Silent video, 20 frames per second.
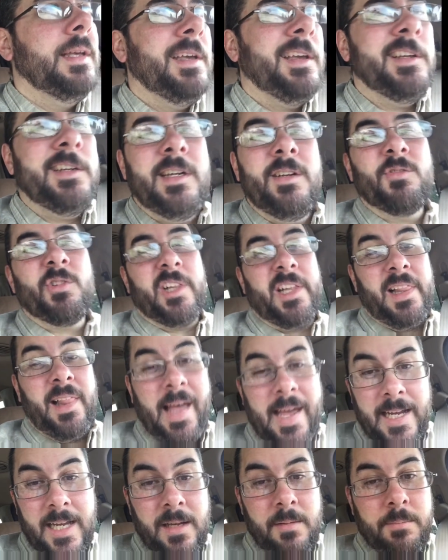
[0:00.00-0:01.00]
It didn't really
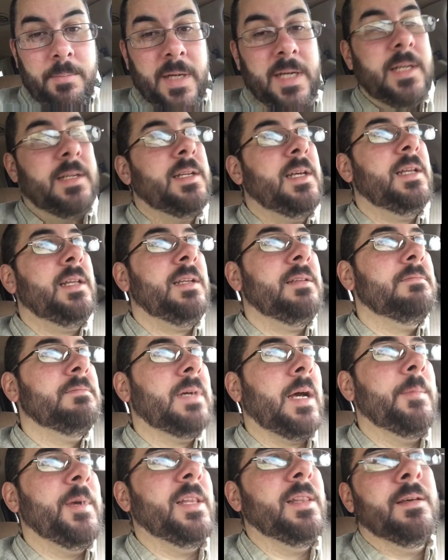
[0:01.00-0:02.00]
like it, but it did it.
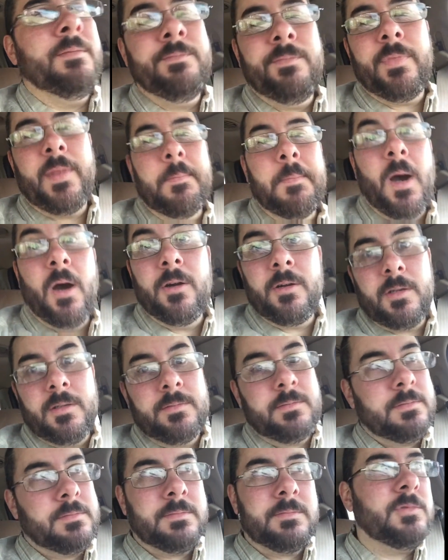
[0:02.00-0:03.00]
I mean, the motor,
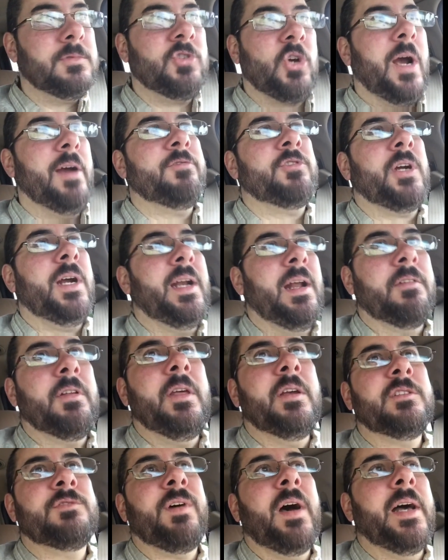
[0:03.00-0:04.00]
drivetrain,
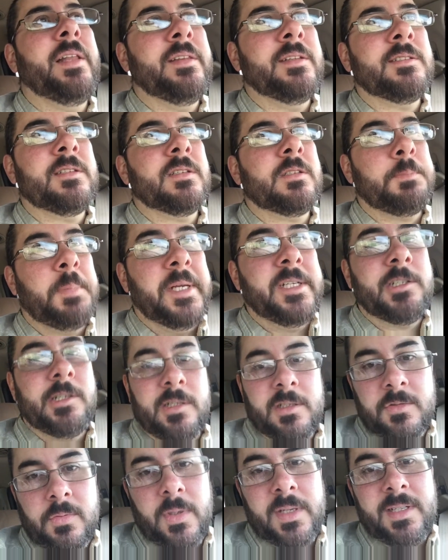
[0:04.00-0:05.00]
everything's fine. The
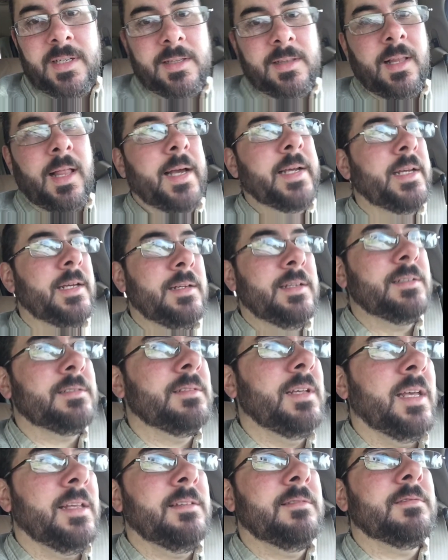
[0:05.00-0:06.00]
suspension is what didn't like it.
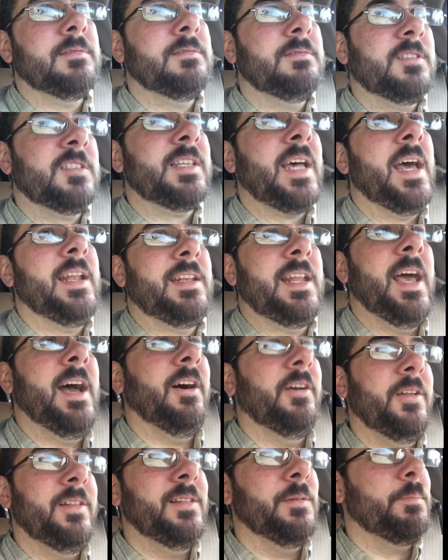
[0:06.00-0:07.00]
It sat
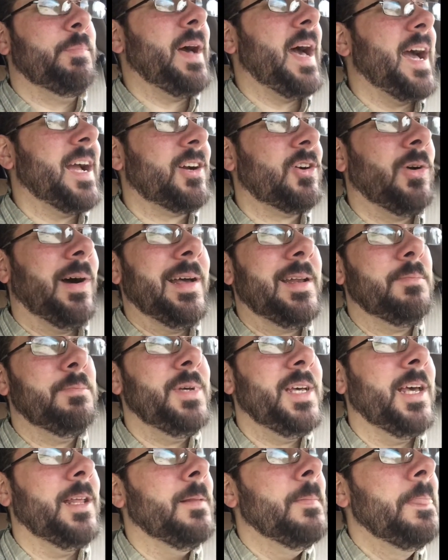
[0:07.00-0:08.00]
down in the back quite a
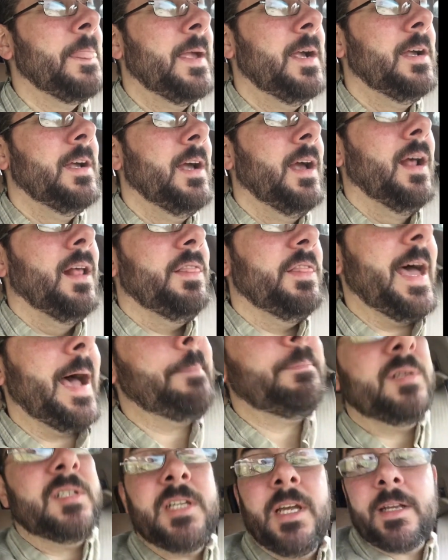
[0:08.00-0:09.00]
bit.
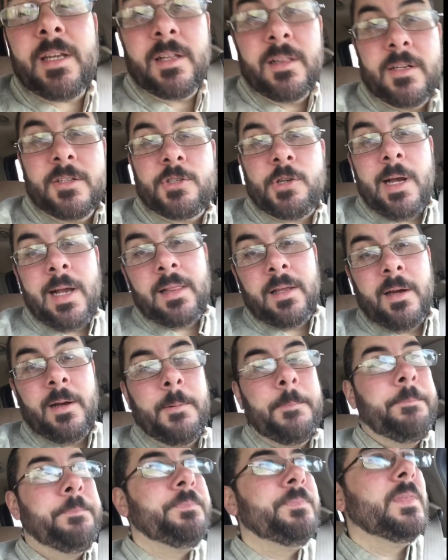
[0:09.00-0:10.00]
That particular
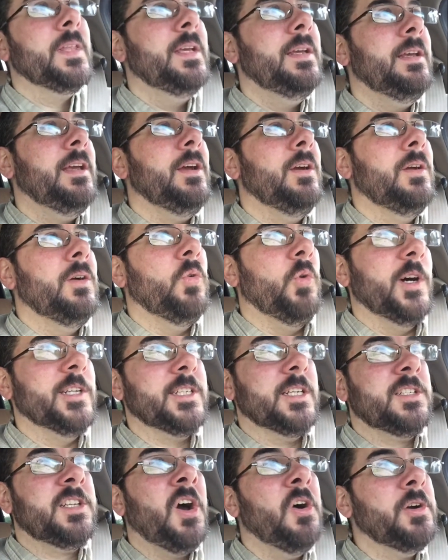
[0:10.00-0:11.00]
trailer
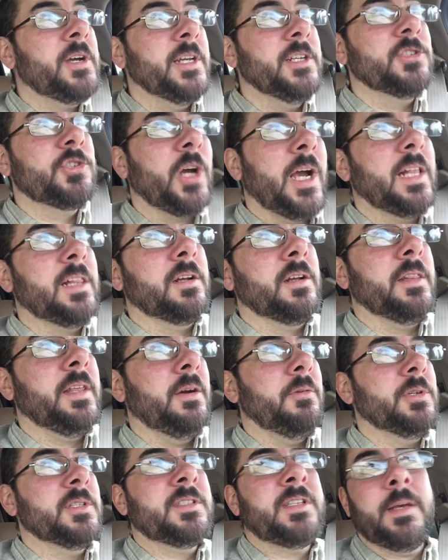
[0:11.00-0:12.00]
was a token trailer
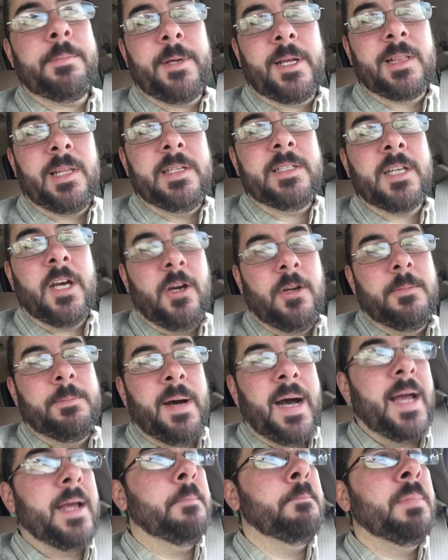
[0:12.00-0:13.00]
that was typically towed
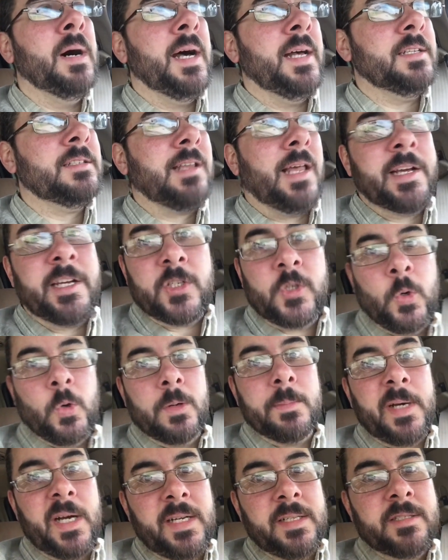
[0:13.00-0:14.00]
by a bus, like a
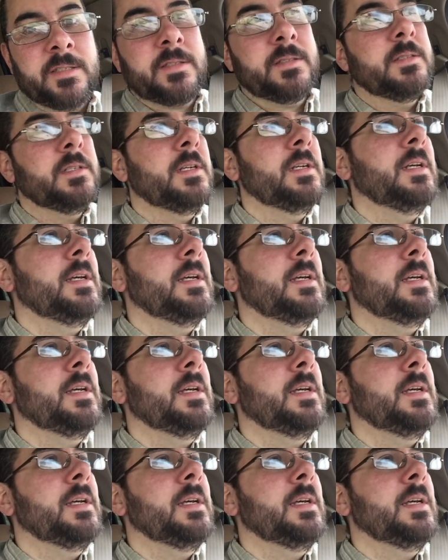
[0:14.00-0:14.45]
tour bus.